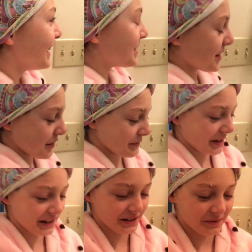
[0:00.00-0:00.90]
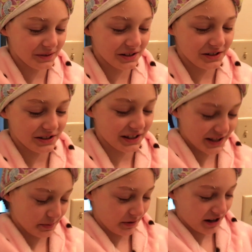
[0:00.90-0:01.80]
So I don't want to just like
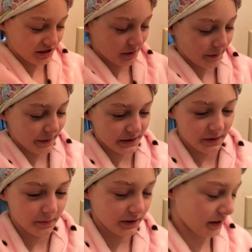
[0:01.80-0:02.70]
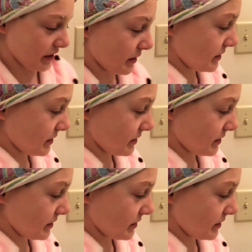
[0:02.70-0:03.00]
splash it on my face, so I'm gonna use